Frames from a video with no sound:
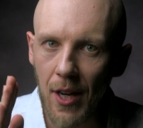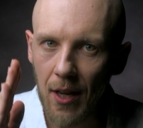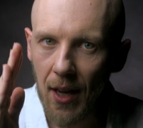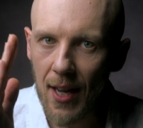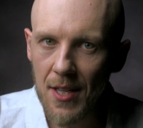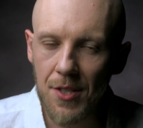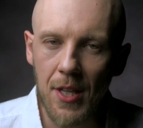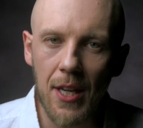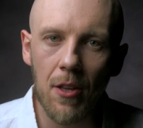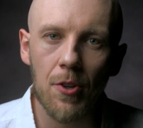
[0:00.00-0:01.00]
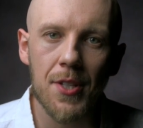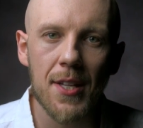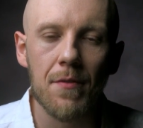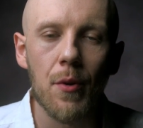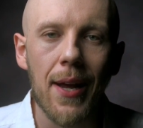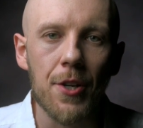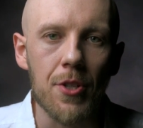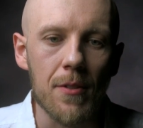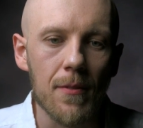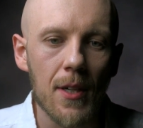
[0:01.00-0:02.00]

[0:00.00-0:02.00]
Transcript: in a singular sense of direction.